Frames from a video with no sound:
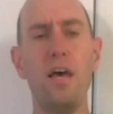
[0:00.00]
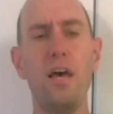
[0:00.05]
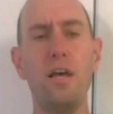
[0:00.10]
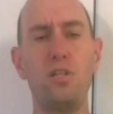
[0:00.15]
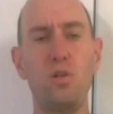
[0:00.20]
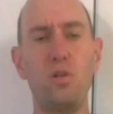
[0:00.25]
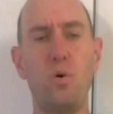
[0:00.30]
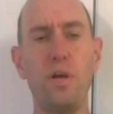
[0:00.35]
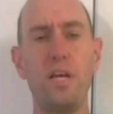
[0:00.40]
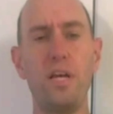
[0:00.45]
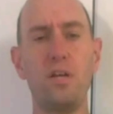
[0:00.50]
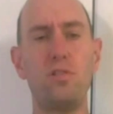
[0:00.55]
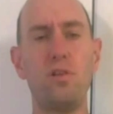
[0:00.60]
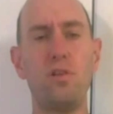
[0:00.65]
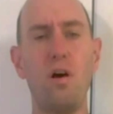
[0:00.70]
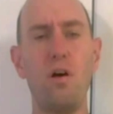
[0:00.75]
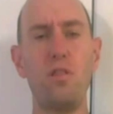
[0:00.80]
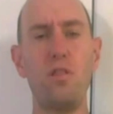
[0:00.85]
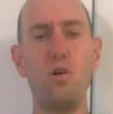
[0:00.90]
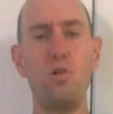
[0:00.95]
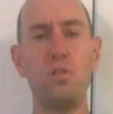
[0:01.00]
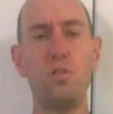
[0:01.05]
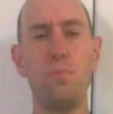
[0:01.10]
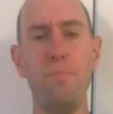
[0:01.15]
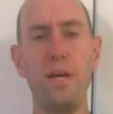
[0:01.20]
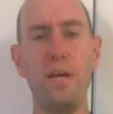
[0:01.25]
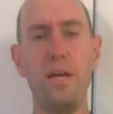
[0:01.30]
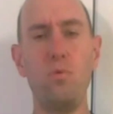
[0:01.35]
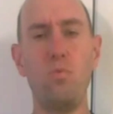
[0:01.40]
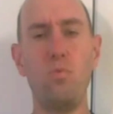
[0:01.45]
So I guess all those
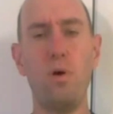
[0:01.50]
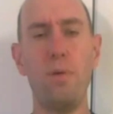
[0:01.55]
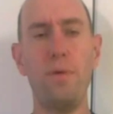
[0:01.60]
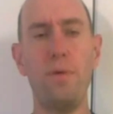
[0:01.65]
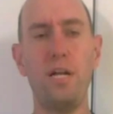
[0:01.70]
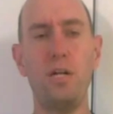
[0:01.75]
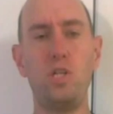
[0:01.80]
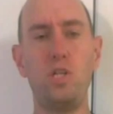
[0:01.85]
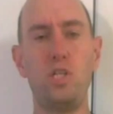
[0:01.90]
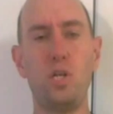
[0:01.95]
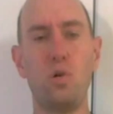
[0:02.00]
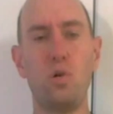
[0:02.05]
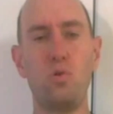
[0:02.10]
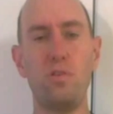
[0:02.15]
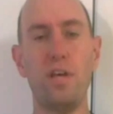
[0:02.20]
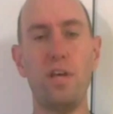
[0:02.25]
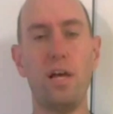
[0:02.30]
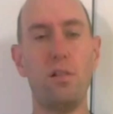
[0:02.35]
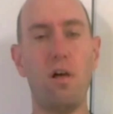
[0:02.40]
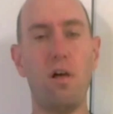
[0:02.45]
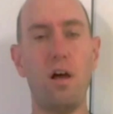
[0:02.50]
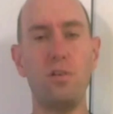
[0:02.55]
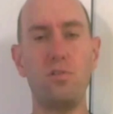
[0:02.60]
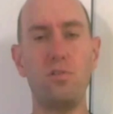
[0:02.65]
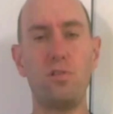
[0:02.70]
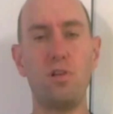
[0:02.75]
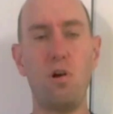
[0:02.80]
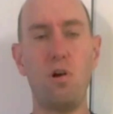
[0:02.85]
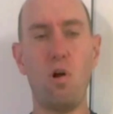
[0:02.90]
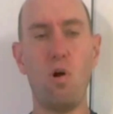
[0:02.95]
men, women, and children that
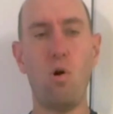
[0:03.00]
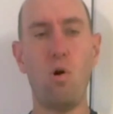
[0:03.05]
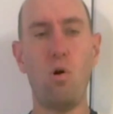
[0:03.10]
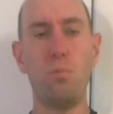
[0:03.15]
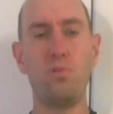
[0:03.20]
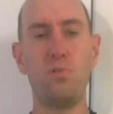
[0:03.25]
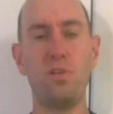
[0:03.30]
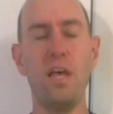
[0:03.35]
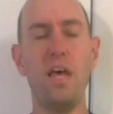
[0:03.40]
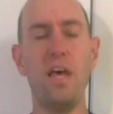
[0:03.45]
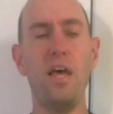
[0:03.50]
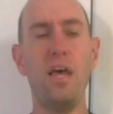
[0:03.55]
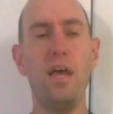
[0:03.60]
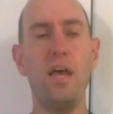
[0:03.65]
lost their homes